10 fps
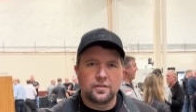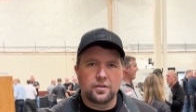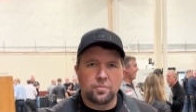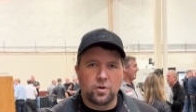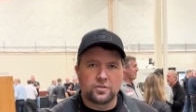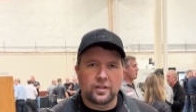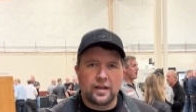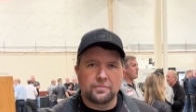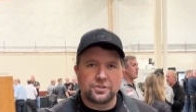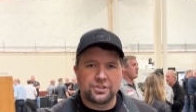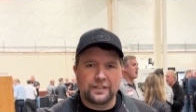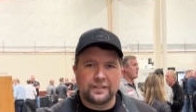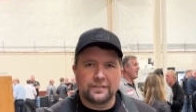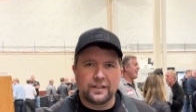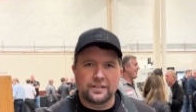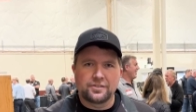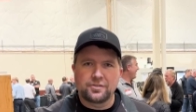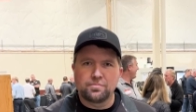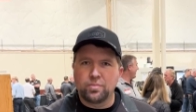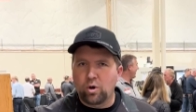The multi-machine
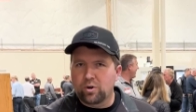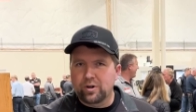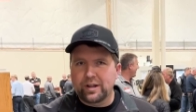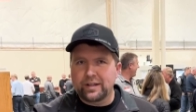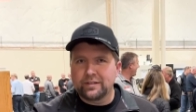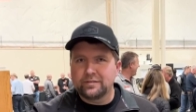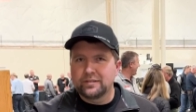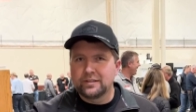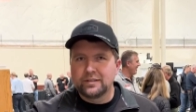does boring,